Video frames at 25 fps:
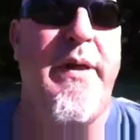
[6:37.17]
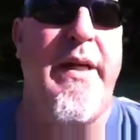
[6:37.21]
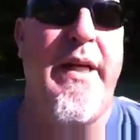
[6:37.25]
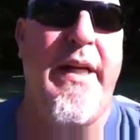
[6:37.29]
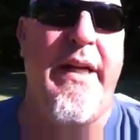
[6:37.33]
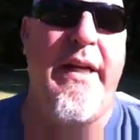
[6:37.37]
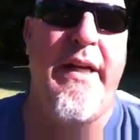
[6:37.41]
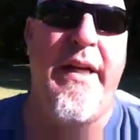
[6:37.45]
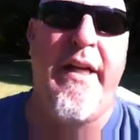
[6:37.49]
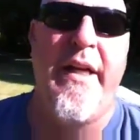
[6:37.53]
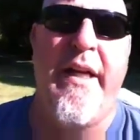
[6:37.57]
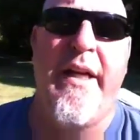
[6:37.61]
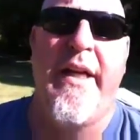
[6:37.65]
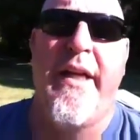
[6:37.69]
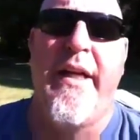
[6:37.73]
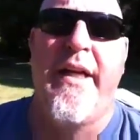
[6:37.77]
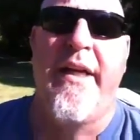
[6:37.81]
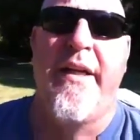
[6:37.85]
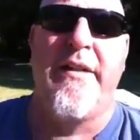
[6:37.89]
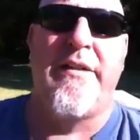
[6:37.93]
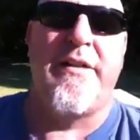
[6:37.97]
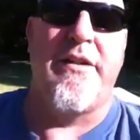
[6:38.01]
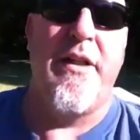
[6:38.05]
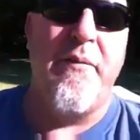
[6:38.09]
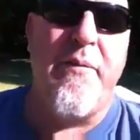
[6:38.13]
But
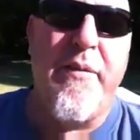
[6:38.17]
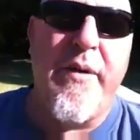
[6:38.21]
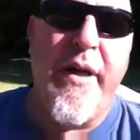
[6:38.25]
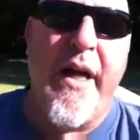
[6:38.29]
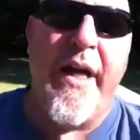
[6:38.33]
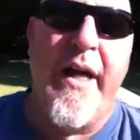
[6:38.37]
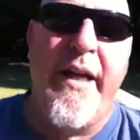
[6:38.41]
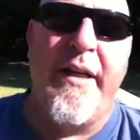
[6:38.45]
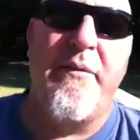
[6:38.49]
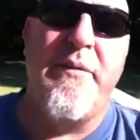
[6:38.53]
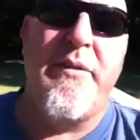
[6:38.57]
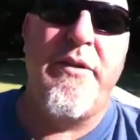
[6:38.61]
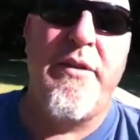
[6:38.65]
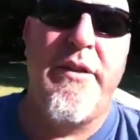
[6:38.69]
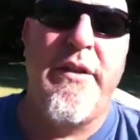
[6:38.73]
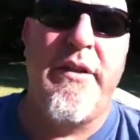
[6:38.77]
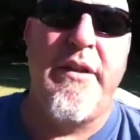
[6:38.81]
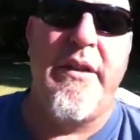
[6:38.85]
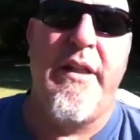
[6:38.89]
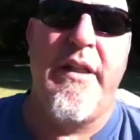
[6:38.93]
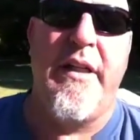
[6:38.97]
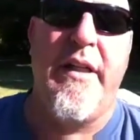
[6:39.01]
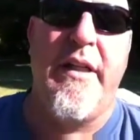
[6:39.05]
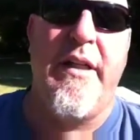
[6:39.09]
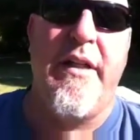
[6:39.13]
sometimes
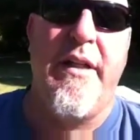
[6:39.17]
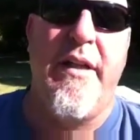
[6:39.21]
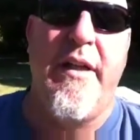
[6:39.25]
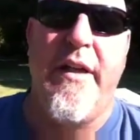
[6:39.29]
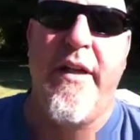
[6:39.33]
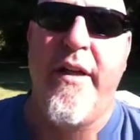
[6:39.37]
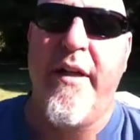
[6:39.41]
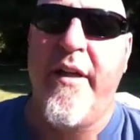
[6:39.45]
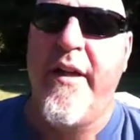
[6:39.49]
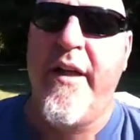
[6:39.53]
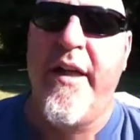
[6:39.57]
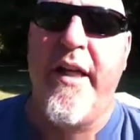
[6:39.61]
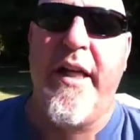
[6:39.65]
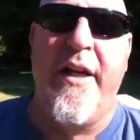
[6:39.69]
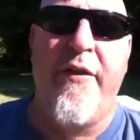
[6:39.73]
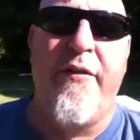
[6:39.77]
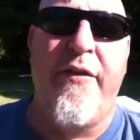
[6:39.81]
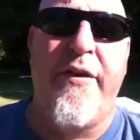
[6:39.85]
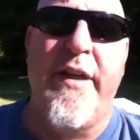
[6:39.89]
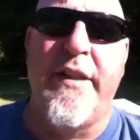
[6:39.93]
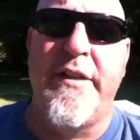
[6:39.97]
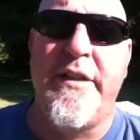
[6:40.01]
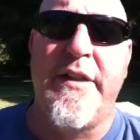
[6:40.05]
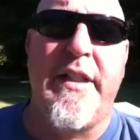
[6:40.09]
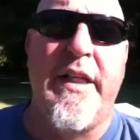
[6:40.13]
if
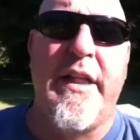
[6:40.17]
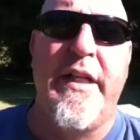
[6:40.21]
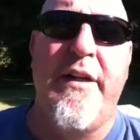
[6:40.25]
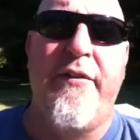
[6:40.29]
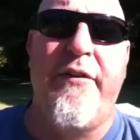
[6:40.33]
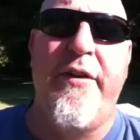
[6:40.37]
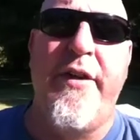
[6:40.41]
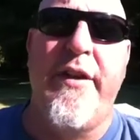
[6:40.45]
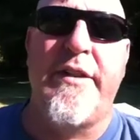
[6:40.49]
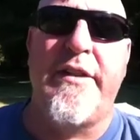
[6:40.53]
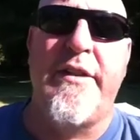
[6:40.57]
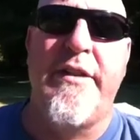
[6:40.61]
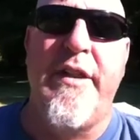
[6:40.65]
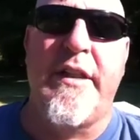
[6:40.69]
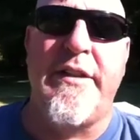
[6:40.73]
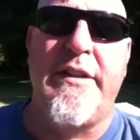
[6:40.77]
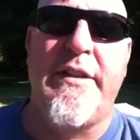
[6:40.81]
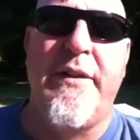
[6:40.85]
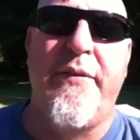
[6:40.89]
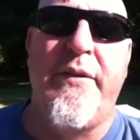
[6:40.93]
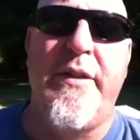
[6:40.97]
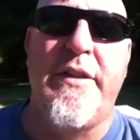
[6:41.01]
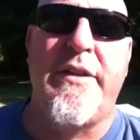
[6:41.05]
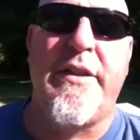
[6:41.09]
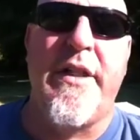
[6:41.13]
it's not
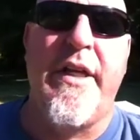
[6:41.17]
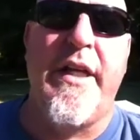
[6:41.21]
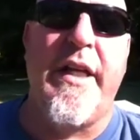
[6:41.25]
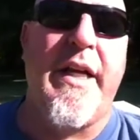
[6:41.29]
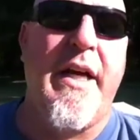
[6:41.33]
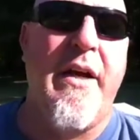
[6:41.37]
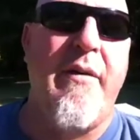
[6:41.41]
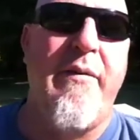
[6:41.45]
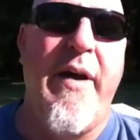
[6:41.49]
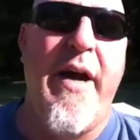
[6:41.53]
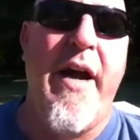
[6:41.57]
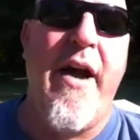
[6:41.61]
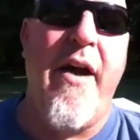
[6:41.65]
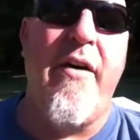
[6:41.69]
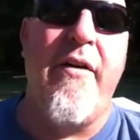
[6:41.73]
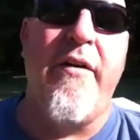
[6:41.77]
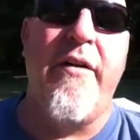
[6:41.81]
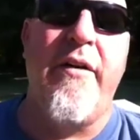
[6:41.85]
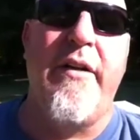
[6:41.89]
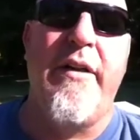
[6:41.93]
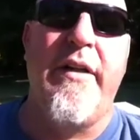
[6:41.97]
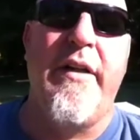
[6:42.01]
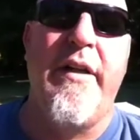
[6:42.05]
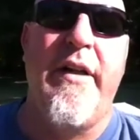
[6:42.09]
something that's going to come out,